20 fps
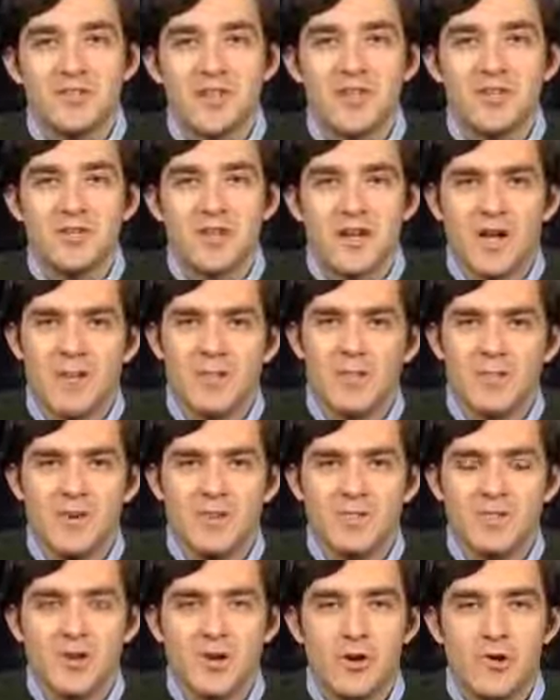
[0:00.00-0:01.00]
session a couple
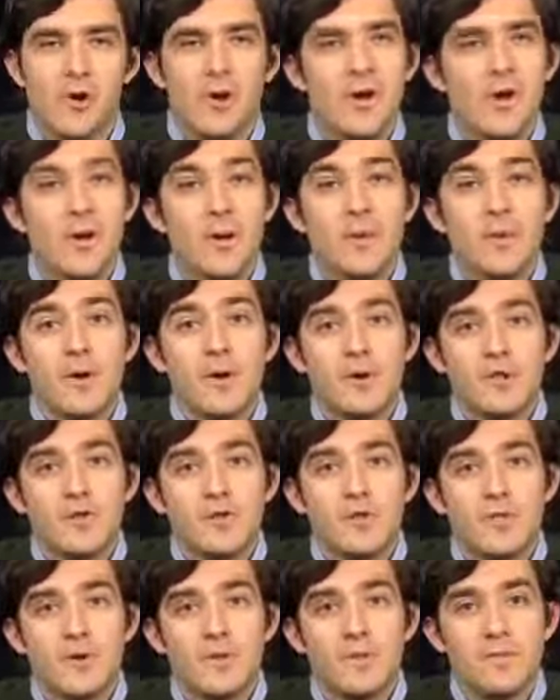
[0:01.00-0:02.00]
weeks ago, but
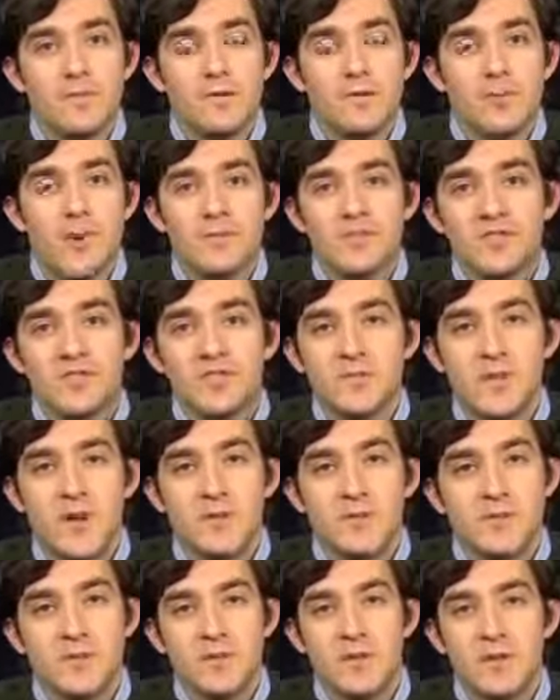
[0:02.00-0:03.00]
also from the questions
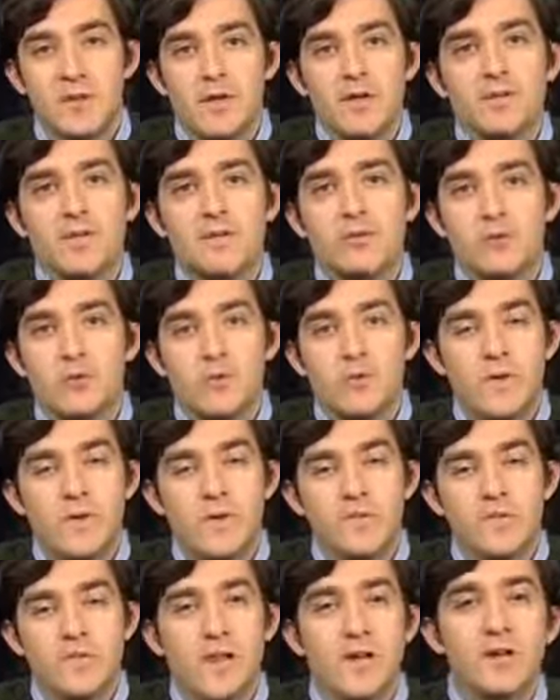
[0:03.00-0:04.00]
about the individual
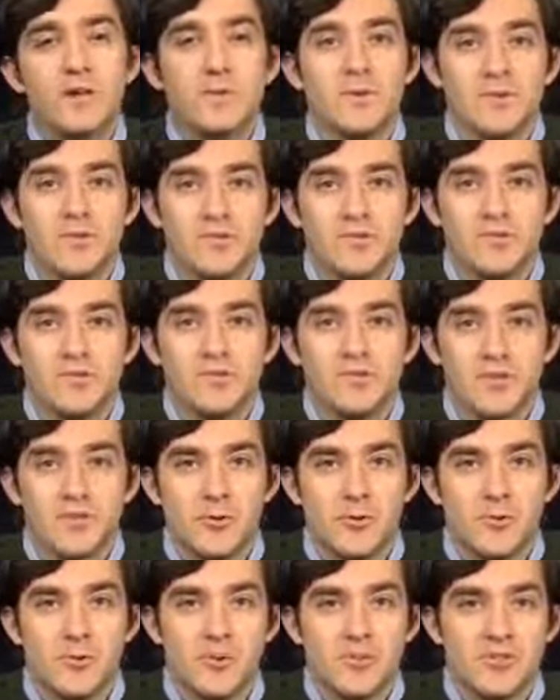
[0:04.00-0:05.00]
week's lecture materials that
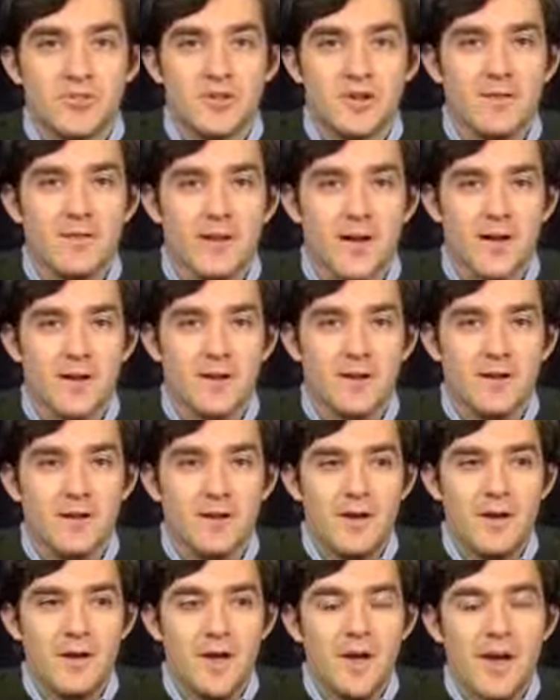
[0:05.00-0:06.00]
you are posting online.
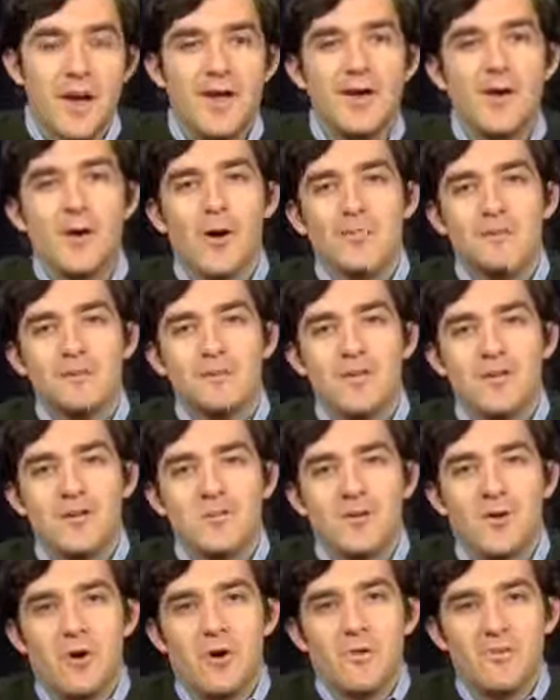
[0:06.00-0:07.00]
I know I'm speaking
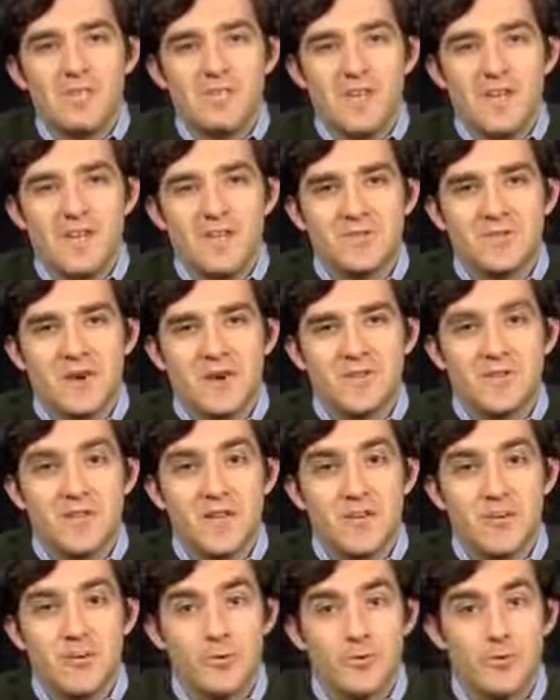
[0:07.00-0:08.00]
for all the TAs when I
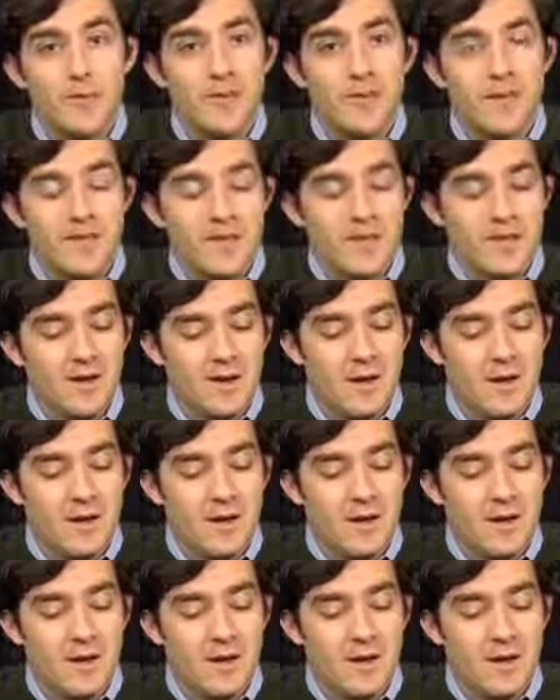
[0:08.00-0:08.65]
say we're really